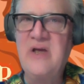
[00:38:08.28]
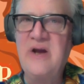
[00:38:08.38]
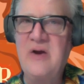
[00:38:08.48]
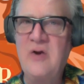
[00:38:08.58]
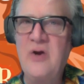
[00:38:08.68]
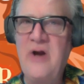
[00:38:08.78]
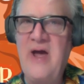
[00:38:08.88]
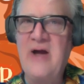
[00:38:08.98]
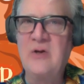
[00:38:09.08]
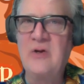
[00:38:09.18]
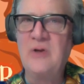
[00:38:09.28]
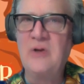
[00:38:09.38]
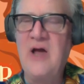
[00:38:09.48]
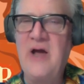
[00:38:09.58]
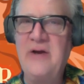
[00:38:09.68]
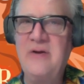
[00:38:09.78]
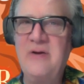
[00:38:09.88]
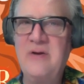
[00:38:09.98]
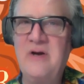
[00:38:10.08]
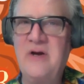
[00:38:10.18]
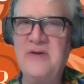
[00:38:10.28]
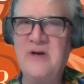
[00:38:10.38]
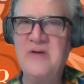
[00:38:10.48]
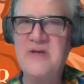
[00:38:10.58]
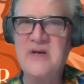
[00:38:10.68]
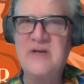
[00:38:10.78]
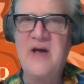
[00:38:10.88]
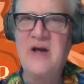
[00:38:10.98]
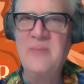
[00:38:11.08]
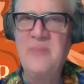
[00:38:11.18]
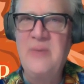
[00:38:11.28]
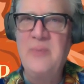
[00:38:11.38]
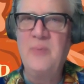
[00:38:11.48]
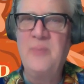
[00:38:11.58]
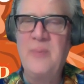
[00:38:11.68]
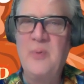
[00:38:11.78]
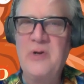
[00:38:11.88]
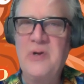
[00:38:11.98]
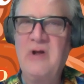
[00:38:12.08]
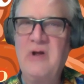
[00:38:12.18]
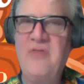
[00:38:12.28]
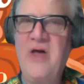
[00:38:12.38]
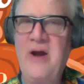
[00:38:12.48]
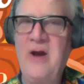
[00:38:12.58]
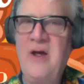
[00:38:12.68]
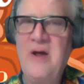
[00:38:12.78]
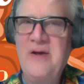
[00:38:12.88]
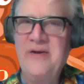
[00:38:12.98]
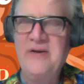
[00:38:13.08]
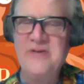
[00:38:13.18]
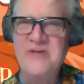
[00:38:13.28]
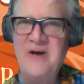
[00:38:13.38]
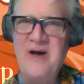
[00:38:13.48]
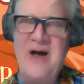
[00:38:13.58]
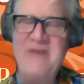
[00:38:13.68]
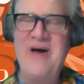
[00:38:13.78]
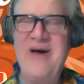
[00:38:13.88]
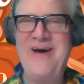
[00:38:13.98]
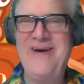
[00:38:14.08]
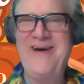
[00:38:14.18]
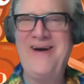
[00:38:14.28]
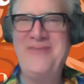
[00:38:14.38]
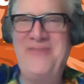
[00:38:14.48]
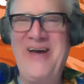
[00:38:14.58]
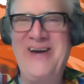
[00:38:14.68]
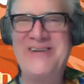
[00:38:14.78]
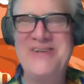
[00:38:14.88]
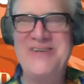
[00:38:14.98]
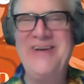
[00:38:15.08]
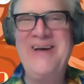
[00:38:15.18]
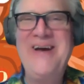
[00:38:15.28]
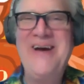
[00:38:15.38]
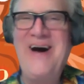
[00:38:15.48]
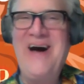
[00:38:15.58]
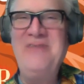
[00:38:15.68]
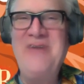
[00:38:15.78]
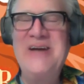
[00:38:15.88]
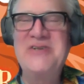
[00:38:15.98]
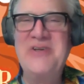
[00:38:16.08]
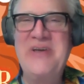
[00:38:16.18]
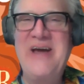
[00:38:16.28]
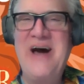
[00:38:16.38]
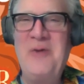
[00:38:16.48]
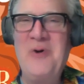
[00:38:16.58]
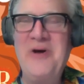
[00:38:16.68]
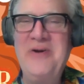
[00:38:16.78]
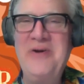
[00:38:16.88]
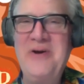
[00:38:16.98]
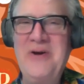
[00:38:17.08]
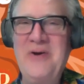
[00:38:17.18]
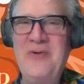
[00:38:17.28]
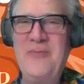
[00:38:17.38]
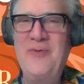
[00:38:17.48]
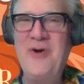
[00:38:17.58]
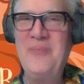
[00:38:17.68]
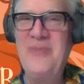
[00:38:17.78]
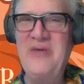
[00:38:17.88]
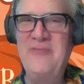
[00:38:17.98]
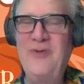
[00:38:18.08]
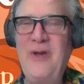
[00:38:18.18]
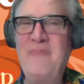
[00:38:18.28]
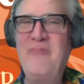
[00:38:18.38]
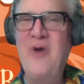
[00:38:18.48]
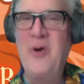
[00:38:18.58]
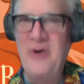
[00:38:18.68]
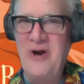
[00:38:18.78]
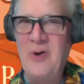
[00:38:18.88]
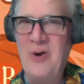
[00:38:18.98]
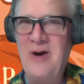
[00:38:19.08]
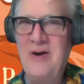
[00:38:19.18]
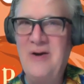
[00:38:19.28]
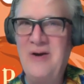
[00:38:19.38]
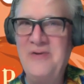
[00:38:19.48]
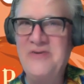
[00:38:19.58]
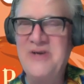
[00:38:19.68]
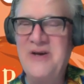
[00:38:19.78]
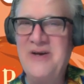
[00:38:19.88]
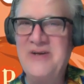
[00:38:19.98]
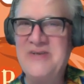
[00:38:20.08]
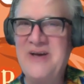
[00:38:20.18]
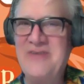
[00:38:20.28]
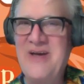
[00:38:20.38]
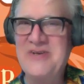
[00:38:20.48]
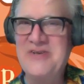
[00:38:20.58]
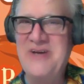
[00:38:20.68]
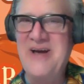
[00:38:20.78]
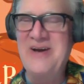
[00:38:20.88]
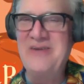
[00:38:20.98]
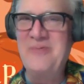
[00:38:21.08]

good heckler line on TikTok, and people would love that. It's I've actually got one from the flip phone era. It's I've actually got it